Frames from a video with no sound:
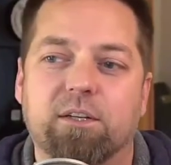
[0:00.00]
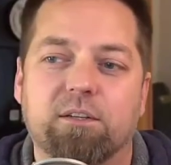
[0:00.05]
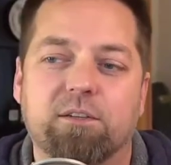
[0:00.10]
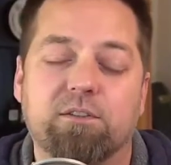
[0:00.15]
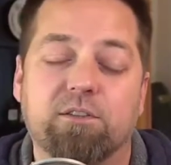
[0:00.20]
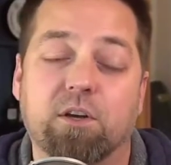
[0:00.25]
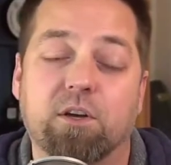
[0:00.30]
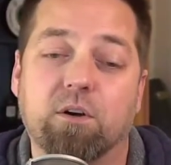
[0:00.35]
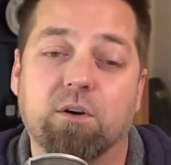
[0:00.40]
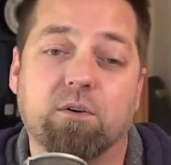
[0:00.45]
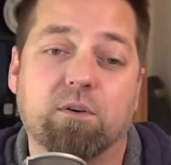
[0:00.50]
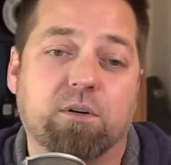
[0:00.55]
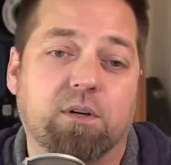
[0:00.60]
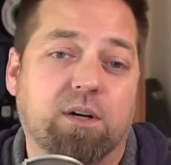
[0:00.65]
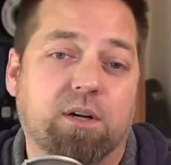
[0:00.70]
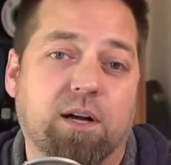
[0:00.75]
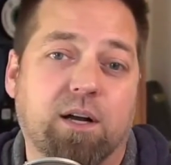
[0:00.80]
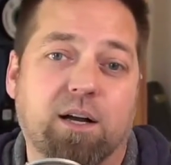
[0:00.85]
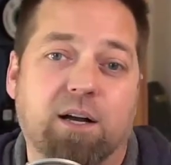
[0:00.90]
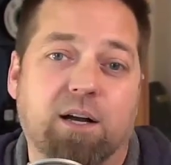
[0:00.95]
So
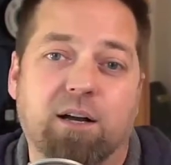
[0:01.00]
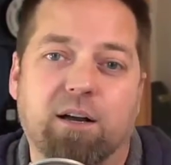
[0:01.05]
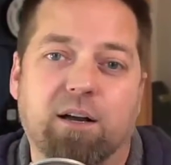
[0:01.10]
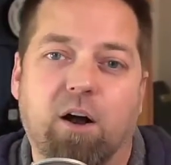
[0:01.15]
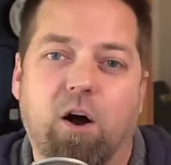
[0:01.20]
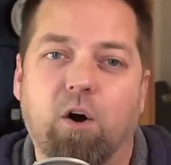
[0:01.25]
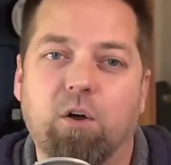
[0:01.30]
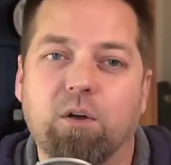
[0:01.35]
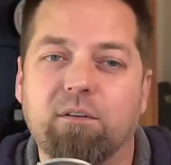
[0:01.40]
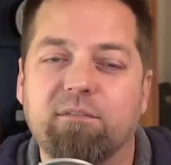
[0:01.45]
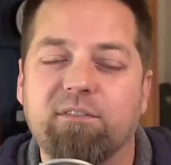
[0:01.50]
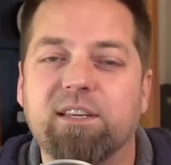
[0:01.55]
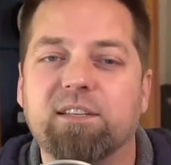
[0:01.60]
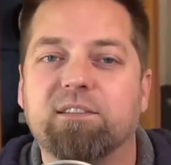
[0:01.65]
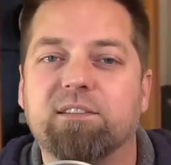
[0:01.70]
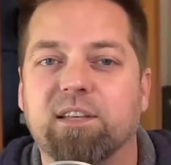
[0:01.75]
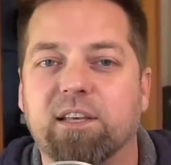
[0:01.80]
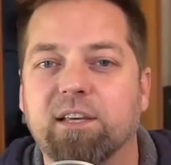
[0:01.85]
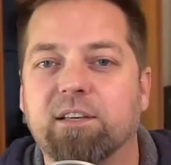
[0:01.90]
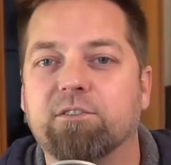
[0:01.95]
all of
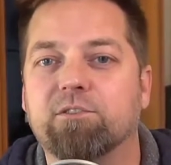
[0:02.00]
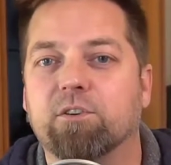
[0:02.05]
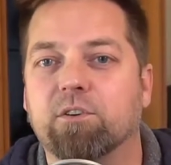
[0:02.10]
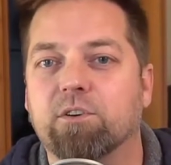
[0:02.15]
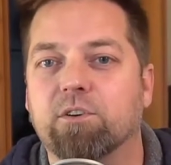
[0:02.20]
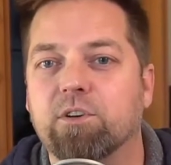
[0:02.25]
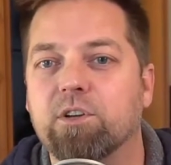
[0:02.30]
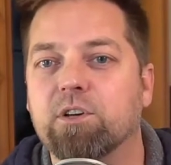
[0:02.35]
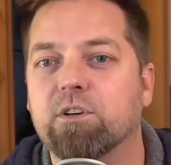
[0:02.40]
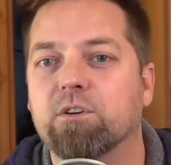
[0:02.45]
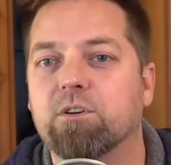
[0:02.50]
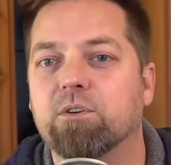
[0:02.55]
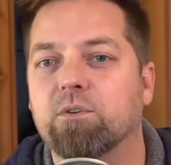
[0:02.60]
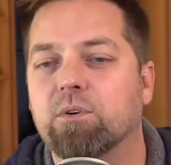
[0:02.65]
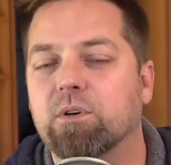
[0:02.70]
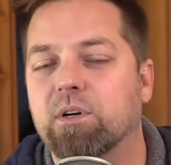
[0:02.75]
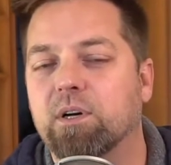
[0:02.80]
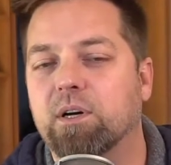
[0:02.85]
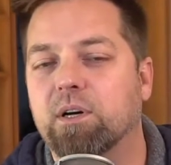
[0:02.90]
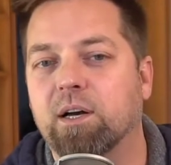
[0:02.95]
these things are
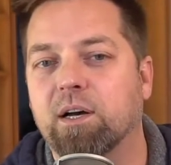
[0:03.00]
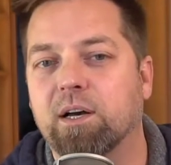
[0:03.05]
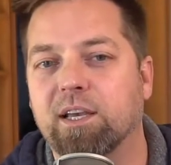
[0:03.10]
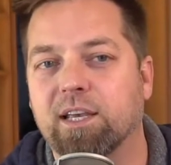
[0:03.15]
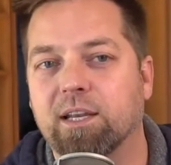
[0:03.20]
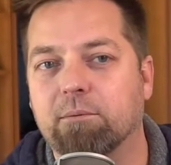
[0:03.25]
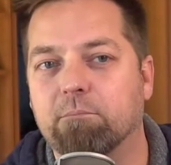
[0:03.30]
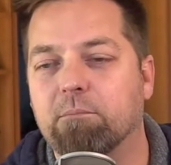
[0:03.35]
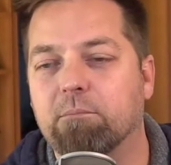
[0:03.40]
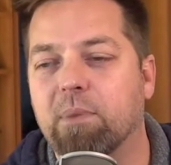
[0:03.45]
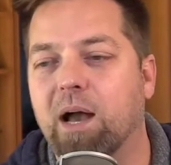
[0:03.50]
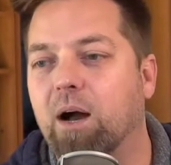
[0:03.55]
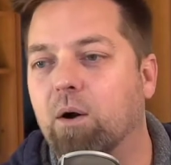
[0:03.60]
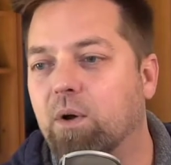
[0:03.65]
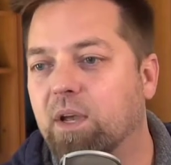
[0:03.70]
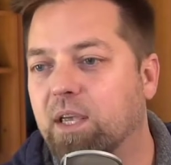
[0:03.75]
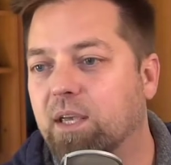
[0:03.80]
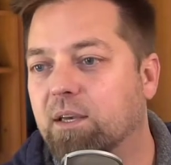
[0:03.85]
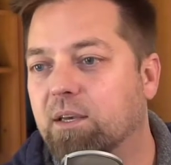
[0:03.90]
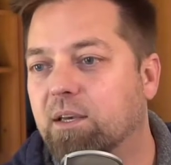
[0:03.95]
new in
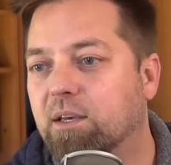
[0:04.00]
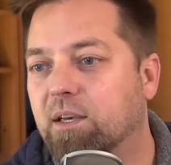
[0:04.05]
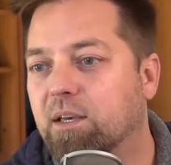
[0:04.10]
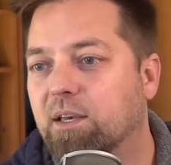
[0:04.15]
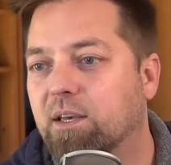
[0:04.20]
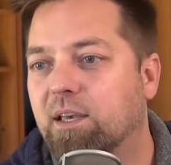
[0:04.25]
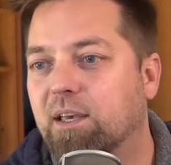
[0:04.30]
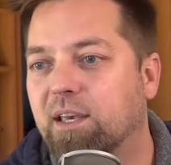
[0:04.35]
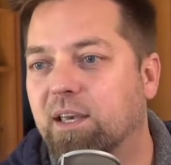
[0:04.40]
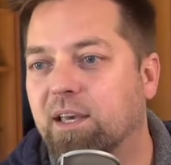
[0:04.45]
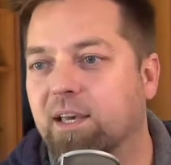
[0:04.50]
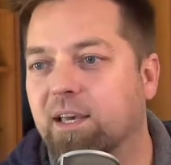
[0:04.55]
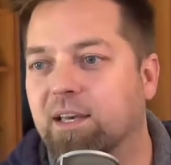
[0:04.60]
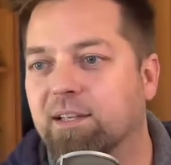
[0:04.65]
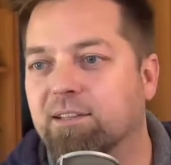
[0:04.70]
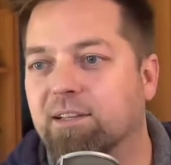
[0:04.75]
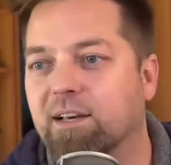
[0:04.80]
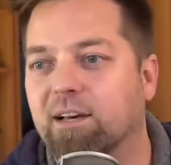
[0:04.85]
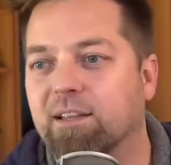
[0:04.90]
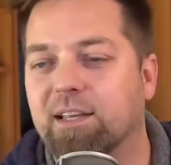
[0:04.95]
Maui.
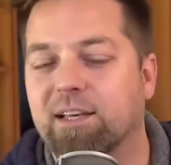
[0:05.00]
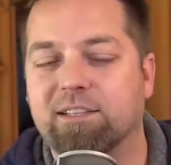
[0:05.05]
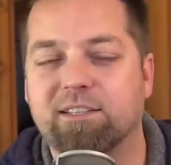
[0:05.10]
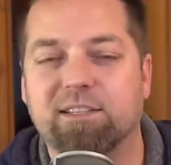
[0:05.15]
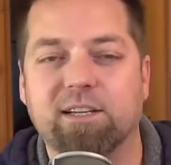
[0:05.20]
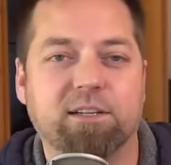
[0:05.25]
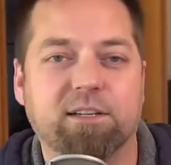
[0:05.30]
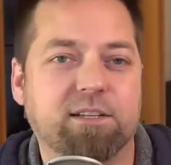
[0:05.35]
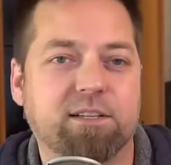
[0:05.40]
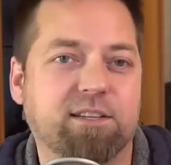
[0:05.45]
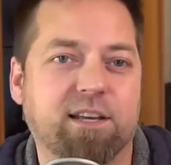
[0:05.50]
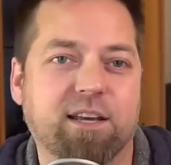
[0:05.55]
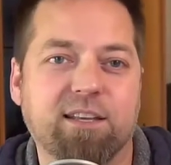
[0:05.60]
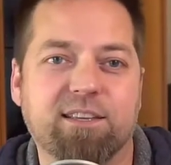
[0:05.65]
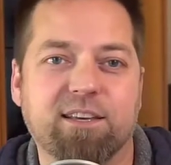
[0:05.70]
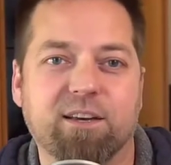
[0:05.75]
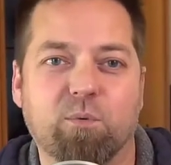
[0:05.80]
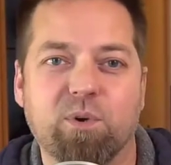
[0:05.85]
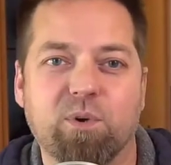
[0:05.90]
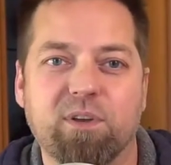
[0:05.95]
And that's not to say
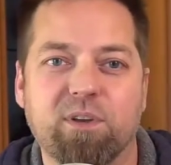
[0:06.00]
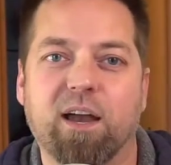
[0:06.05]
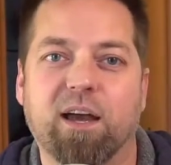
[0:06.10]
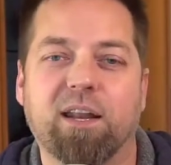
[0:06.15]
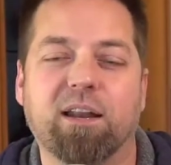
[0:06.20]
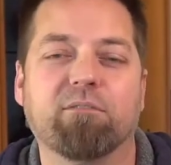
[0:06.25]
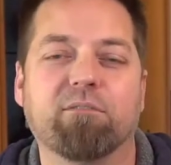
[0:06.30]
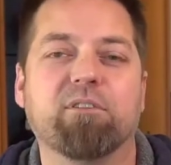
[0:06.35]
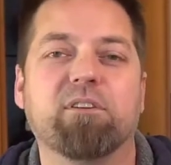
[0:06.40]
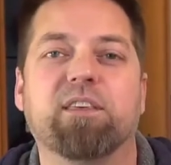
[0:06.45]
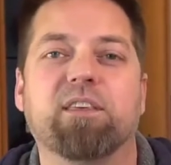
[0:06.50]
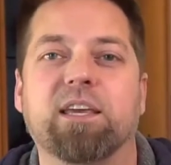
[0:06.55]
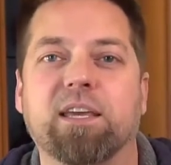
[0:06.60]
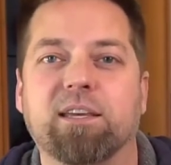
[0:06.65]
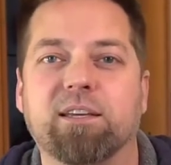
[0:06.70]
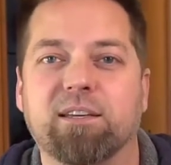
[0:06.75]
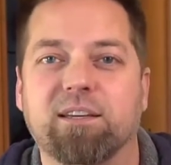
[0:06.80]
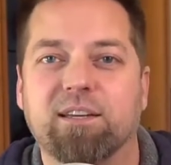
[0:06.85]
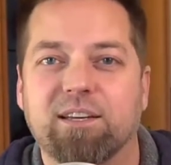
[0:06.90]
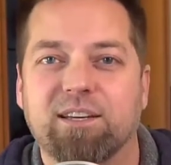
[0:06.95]
that we've got
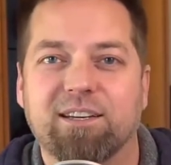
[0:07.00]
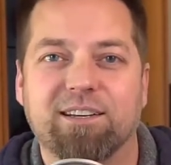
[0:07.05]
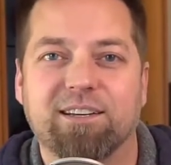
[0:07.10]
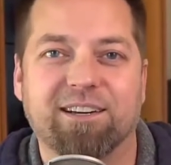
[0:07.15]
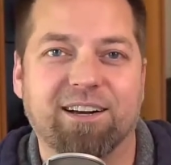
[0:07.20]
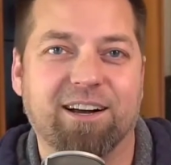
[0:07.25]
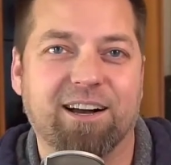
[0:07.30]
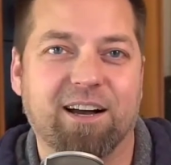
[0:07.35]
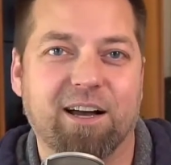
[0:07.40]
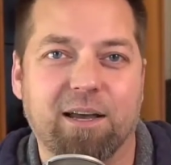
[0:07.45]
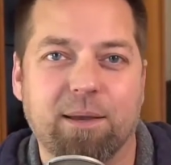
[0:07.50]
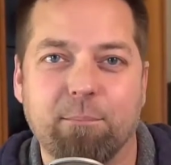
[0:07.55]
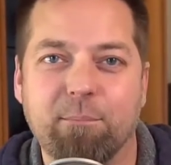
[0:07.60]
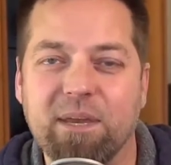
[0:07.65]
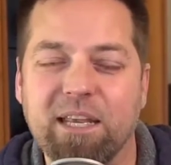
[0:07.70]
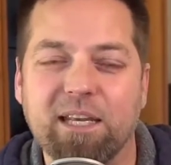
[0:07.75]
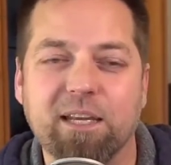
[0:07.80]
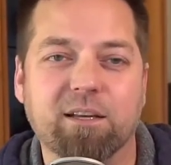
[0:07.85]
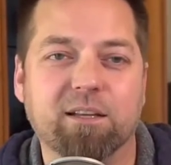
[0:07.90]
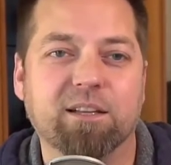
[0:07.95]
everything
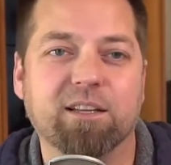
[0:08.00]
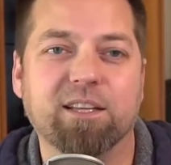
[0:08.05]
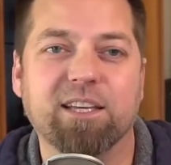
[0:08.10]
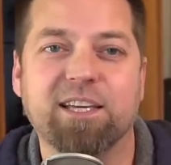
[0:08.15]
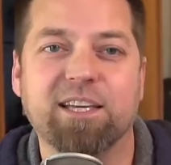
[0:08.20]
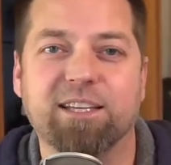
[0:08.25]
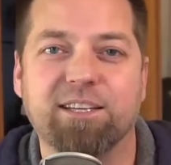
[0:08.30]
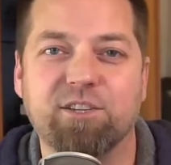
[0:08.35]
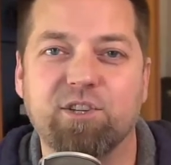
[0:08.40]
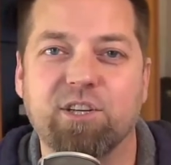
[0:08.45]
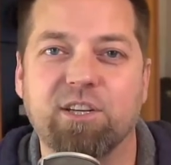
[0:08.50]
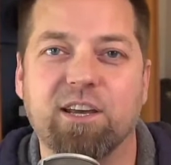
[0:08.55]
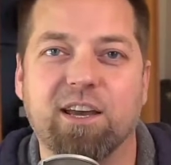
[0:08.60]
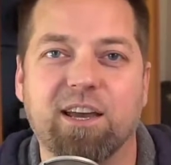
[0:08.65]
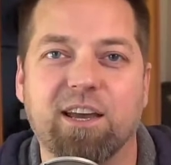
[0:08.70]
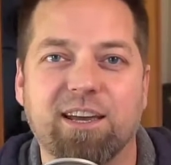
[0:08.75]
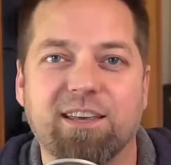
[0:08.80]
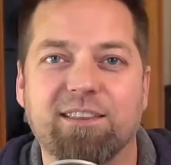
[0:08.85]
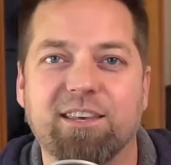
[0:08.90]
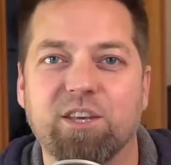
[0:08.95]
immediately at
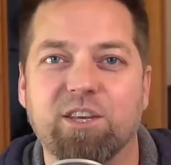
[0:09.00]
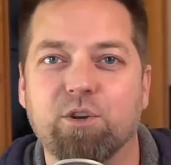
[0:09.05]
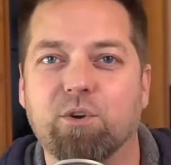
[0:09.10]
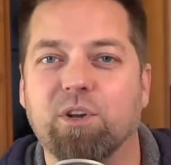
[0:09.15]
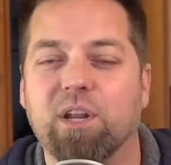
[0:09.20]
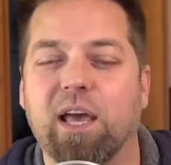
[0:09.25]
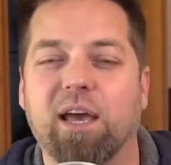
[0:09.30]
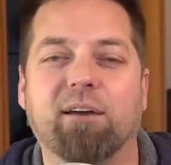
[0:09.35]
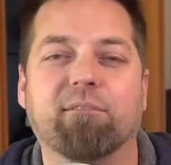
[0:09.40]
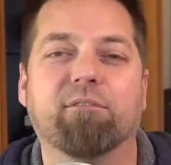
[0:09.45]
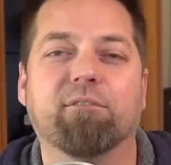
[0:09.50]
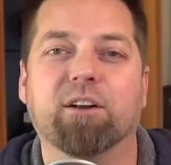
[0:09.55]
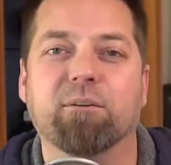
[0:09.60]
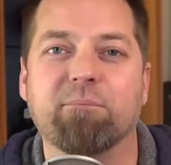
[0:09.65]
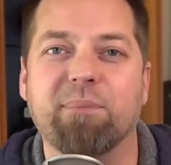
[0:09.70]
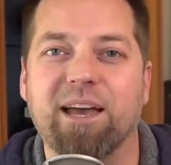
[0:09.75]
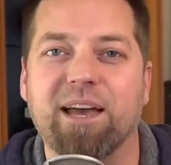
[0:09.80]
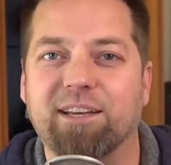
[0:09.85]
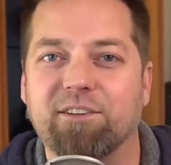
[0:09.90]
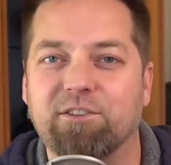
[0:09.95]
GA that you could ever
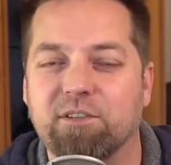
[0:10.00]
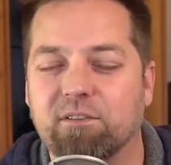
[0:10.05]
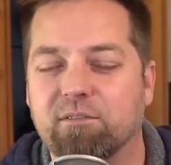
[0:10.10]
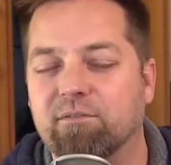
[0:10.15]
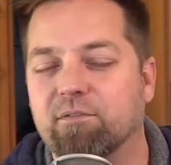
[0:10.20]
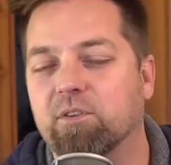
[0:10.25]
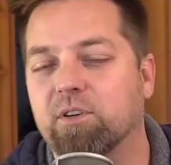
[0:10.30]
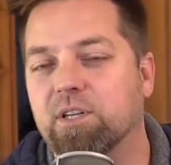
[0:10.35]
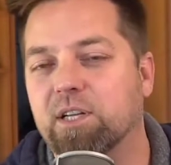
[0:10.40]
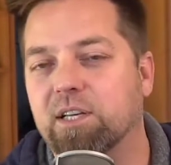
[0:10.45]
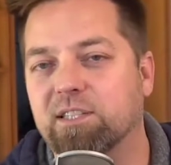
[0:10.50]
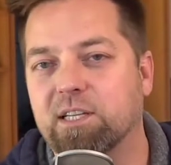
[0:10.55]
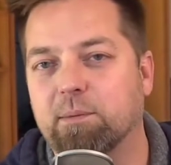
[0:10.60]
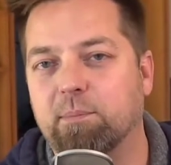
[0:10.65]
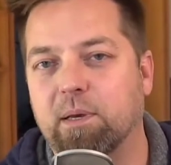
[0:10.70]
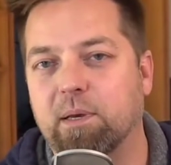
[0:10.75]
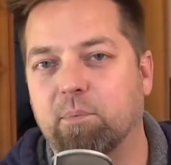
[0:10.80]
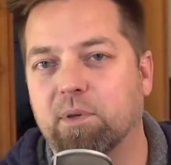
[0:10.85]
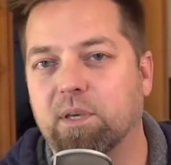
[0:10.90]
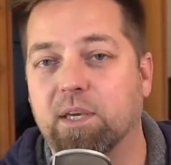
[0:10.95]
imagine for a desktop
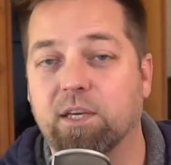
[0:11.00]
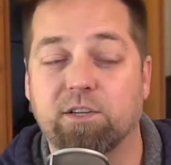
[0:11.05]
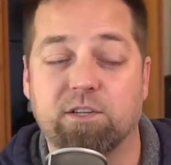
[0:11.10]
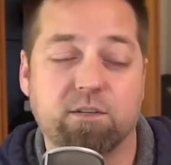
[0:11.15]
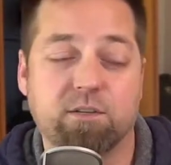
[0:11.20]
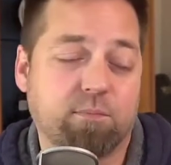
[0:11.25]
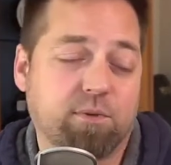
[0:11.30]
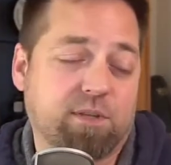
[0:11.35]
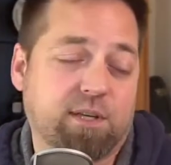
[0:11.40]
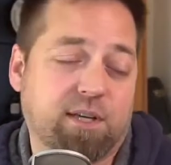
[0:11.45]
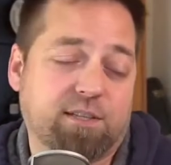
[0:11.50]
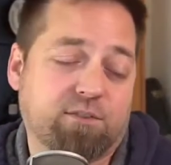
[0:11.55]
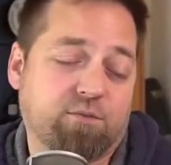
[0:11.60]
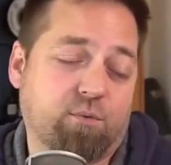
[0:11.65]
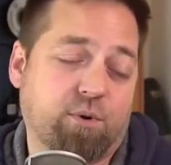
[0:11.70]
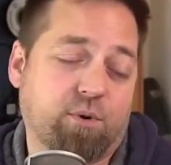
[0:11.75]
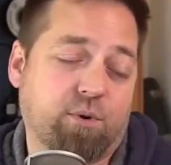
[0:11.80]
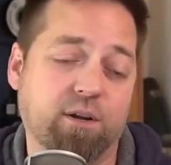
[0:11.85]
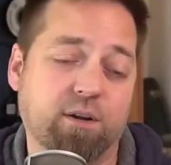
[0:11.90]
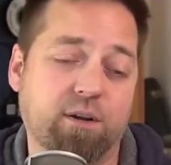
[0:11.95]
application, but that's
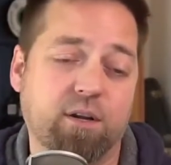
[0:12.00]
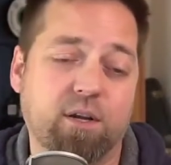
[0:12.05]
where